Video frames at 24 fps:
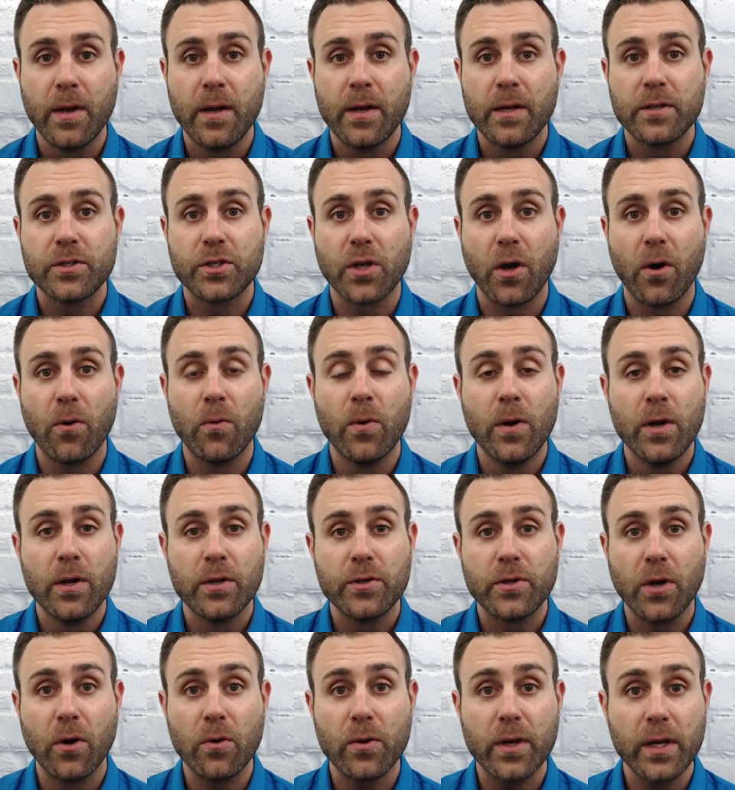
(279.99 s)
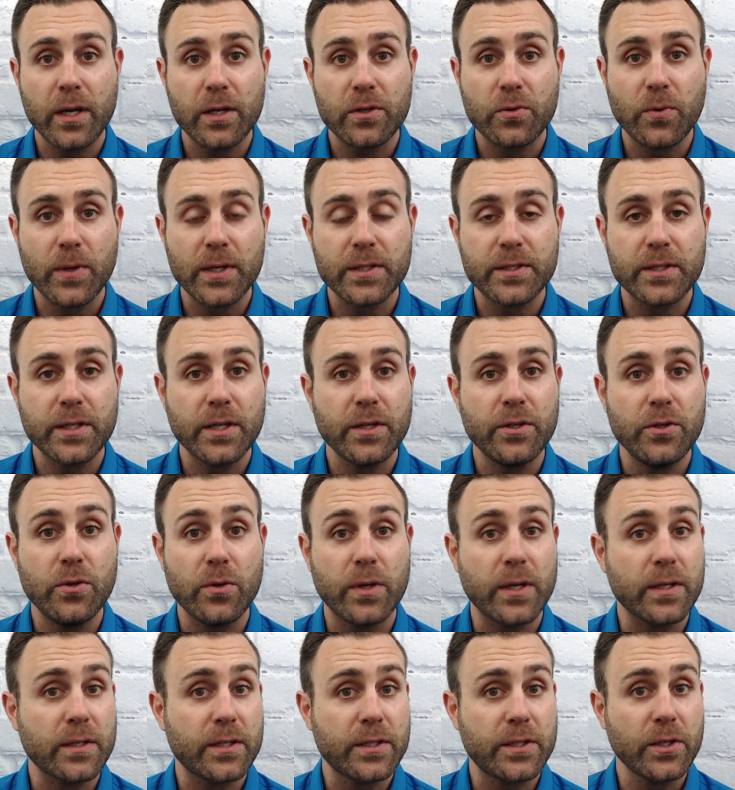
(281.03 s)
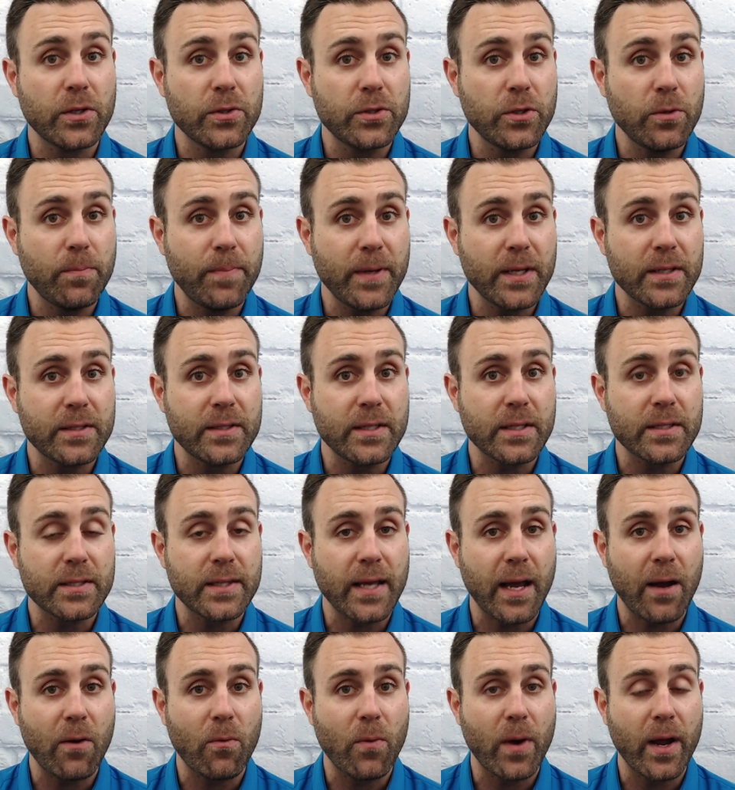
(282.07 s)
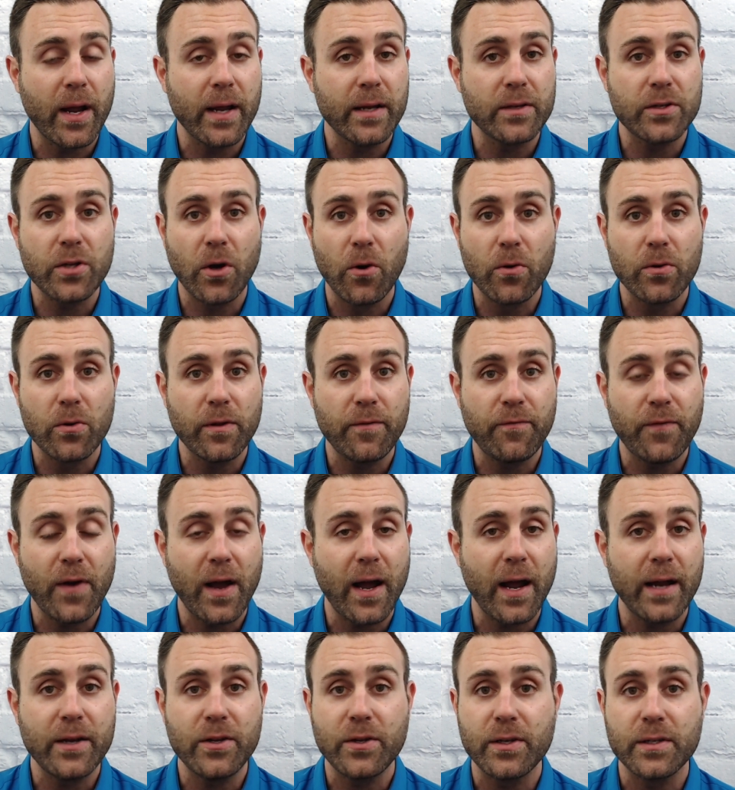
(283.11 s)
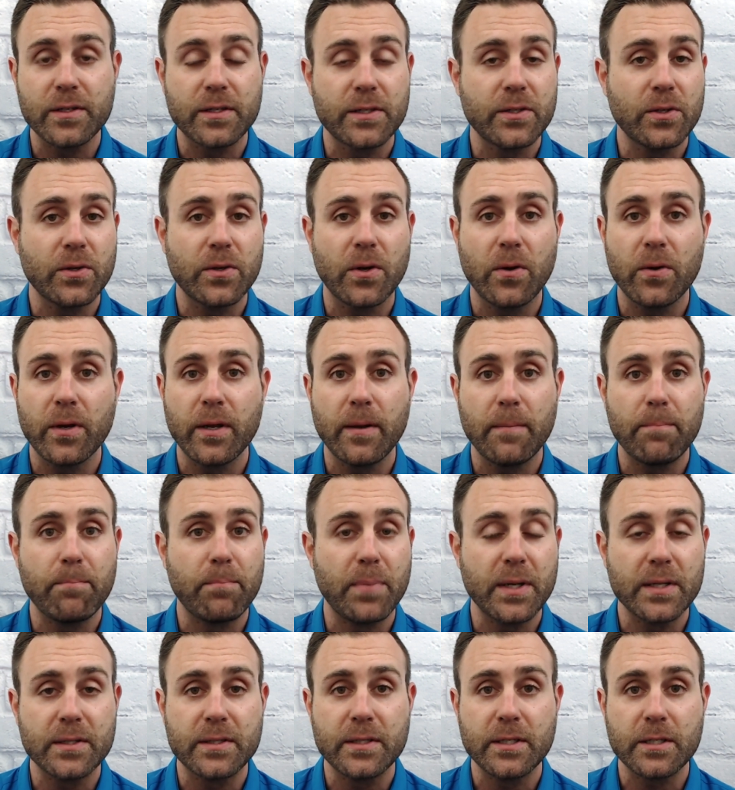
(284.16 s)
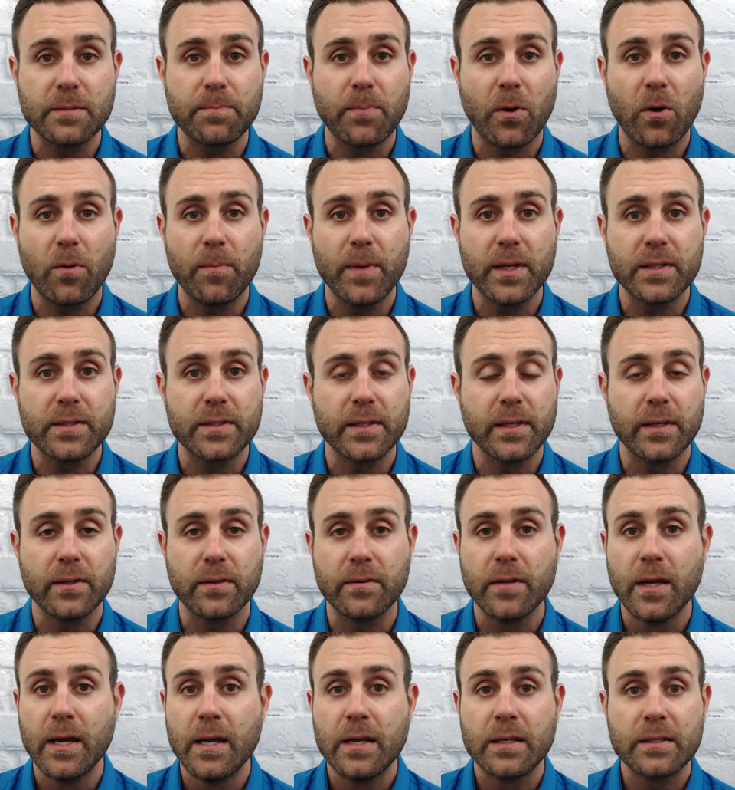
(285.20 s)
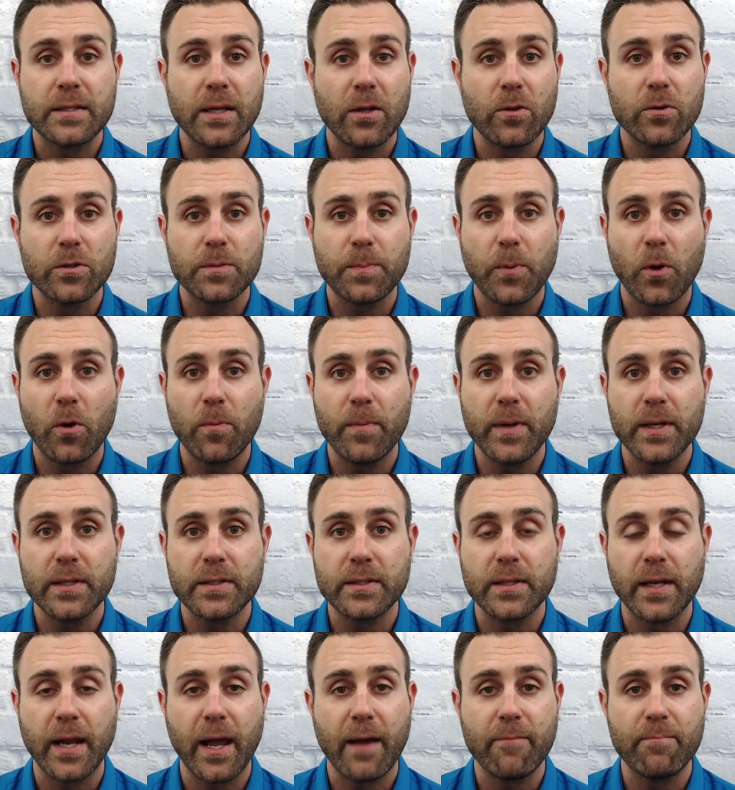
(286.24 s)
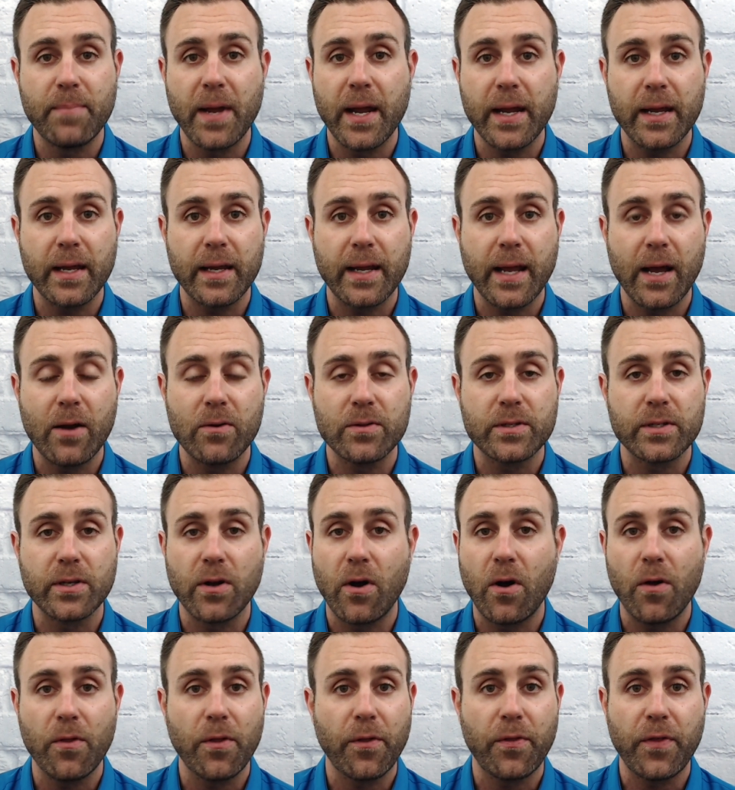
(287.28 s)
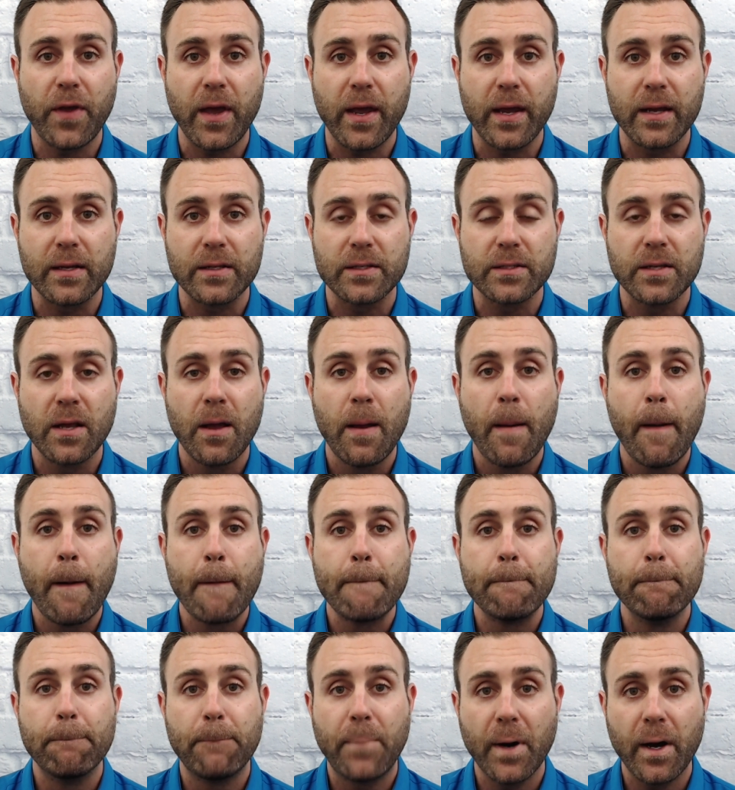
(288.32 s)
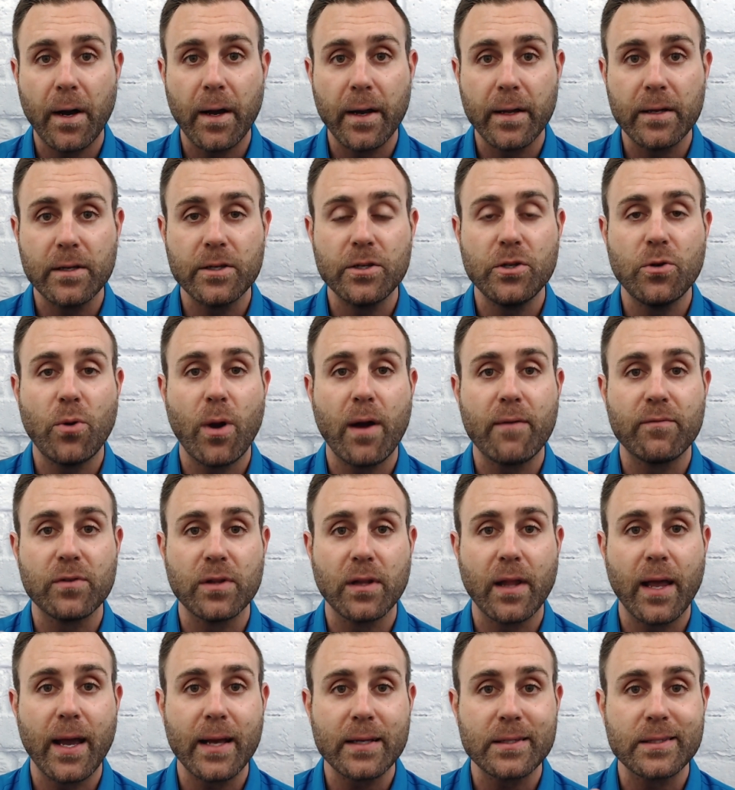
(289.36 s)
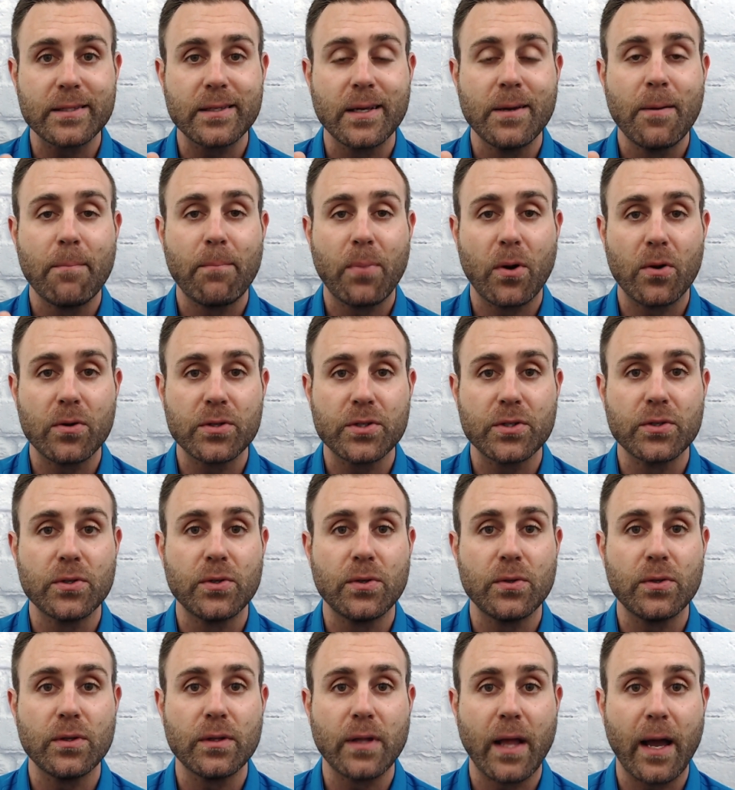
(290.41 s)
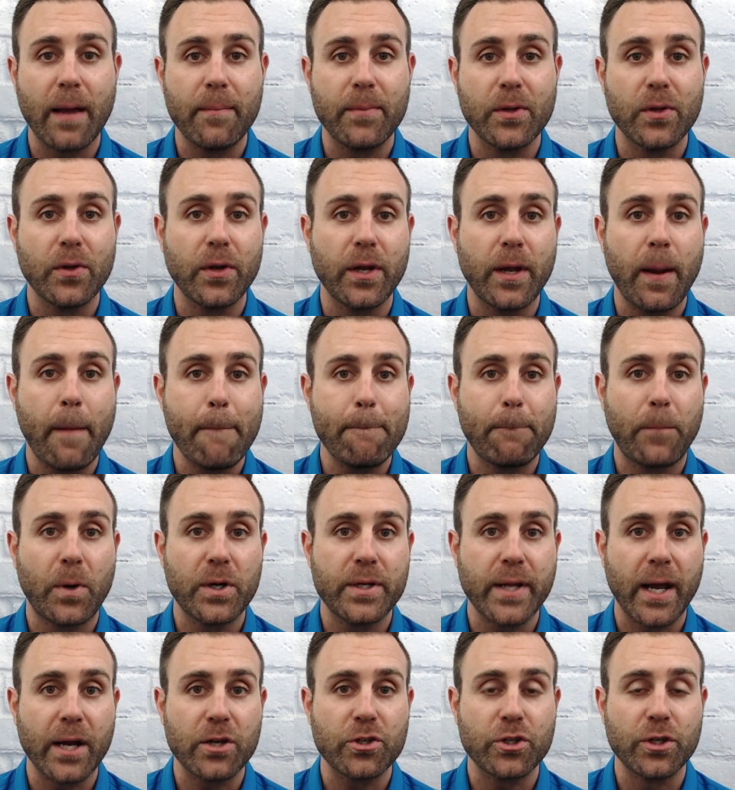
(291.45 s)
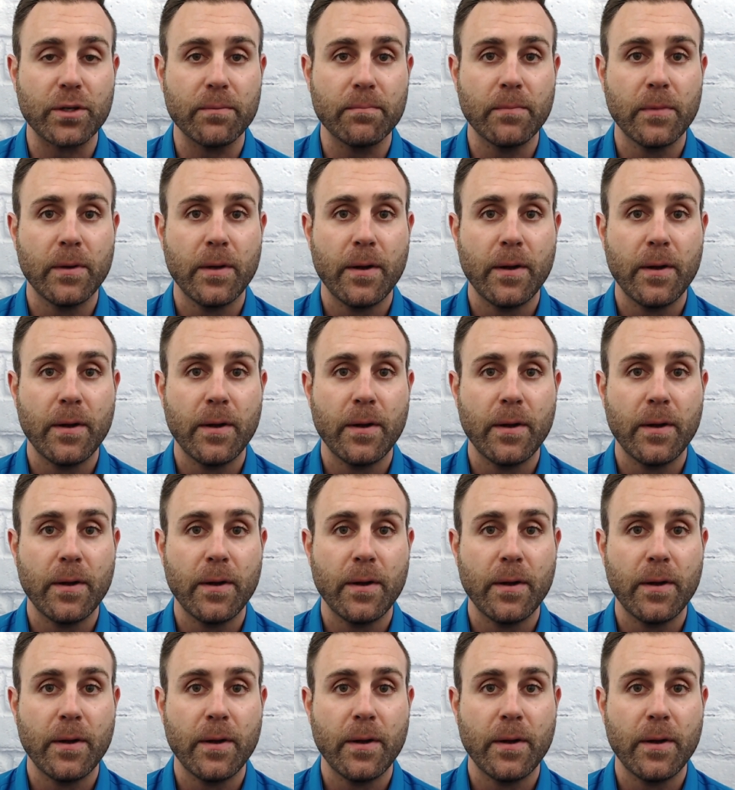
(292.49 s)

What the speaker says: So don't get it twisted. You can still do business that way, totally fine. You can still go get business permits and seller's permits and have bank accounts and all the things, but you have less personal liability protection.